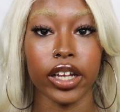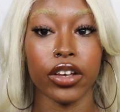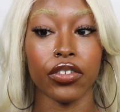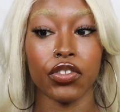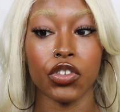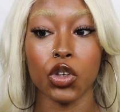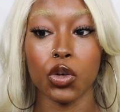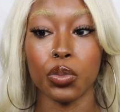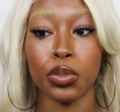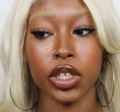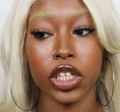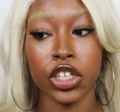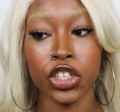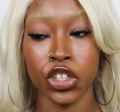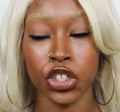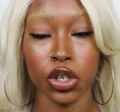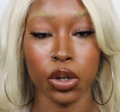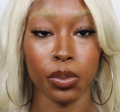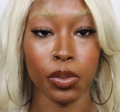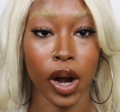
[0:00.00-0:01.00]
If you
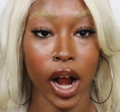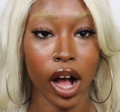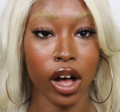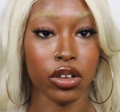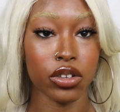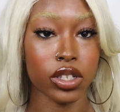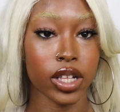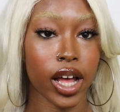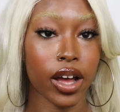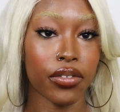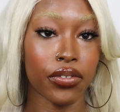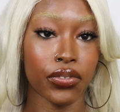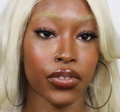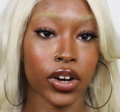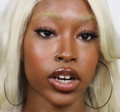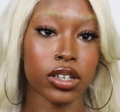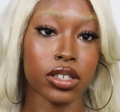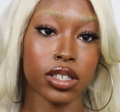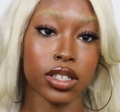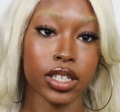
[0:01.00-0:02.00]
bleach your brows that
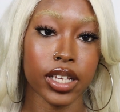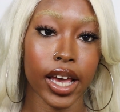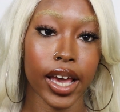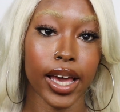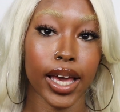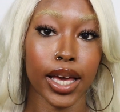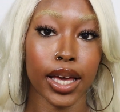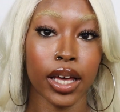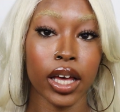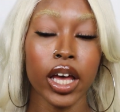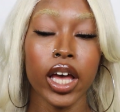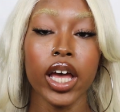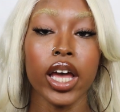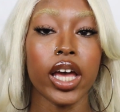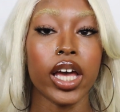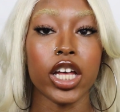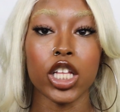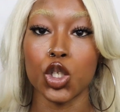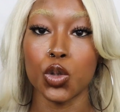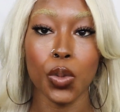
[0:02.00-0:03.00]
first day,
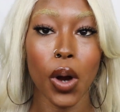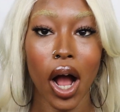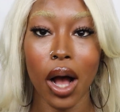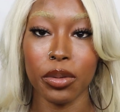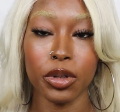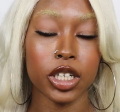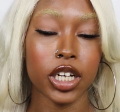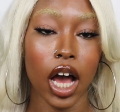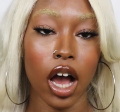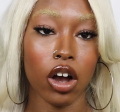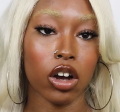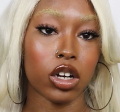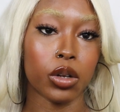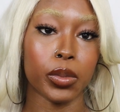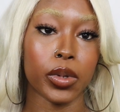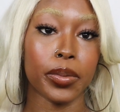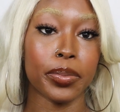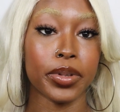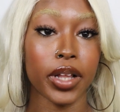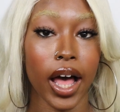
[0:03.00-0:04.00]
it's probably not going to
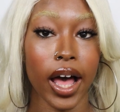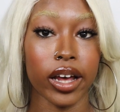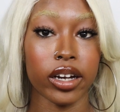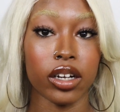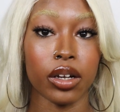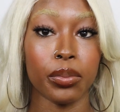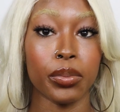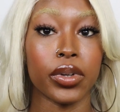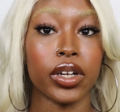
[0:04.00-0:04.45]
be platinum.